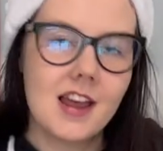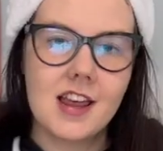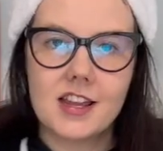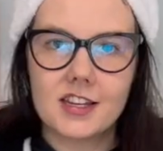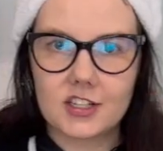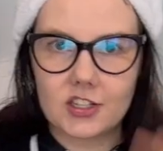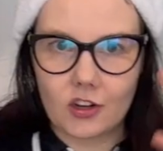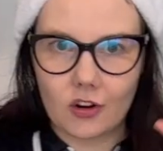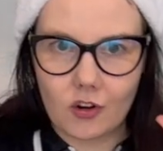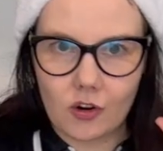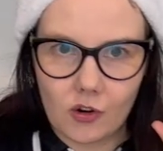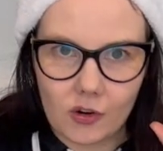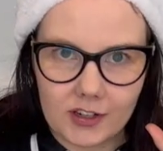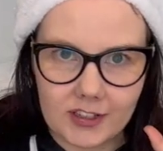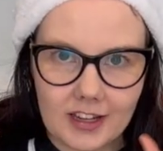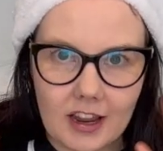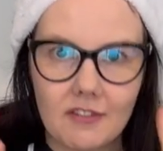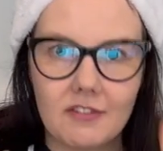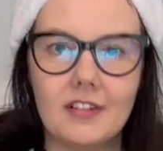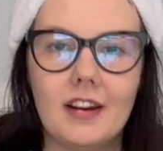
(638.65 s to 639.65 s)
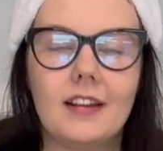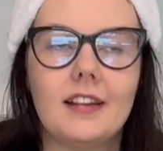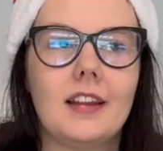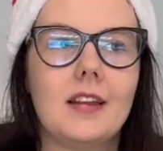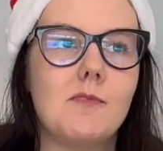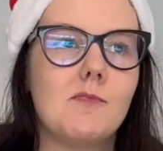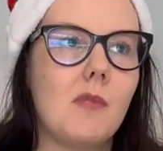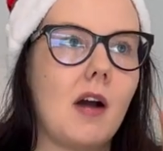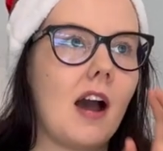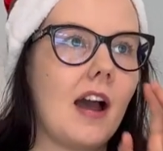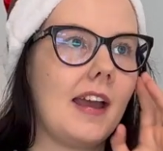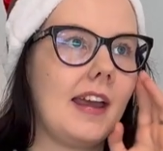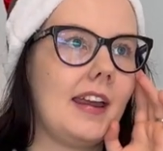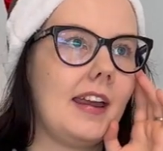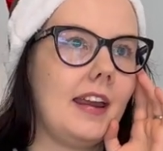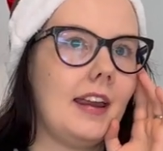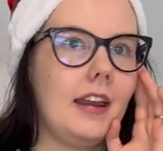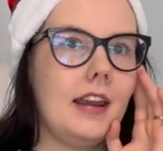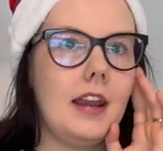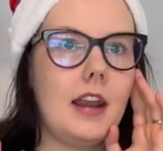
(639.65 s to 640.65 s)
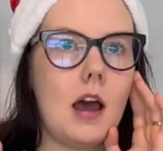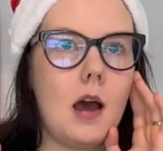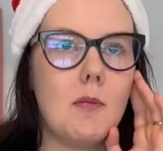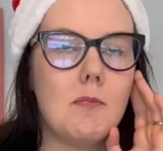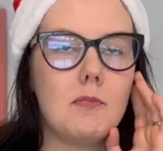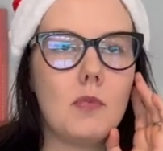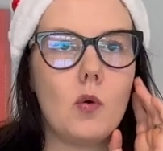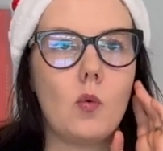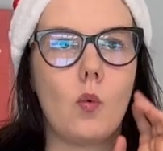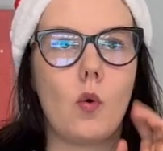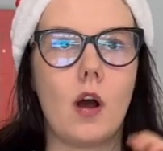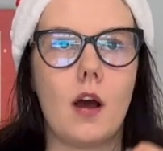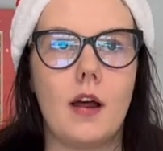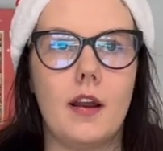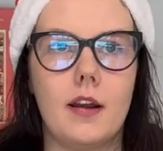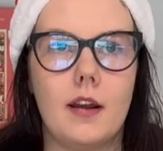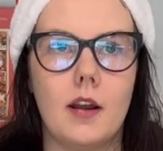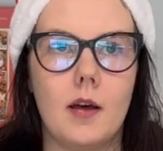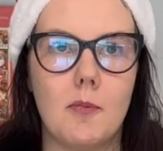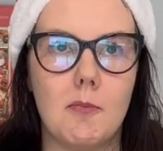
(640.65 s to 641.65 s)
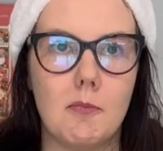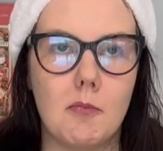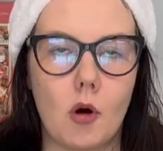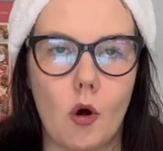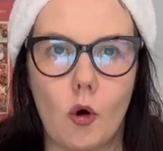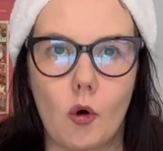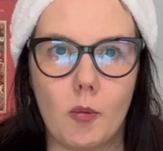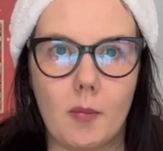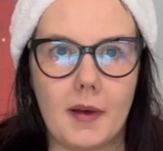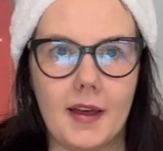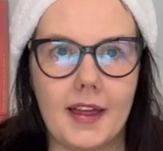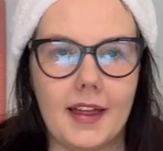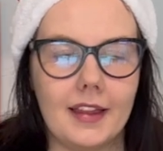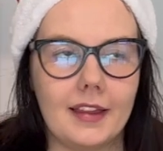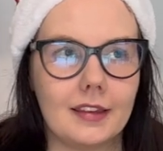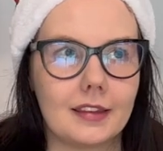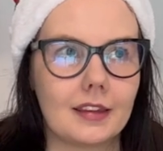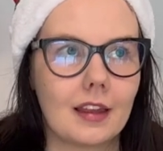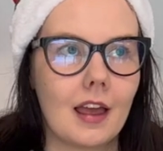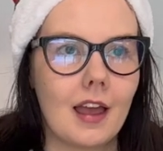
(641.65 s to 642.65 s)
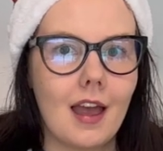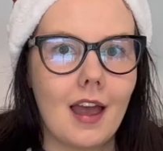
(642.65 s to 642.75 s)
So definitely my number one moment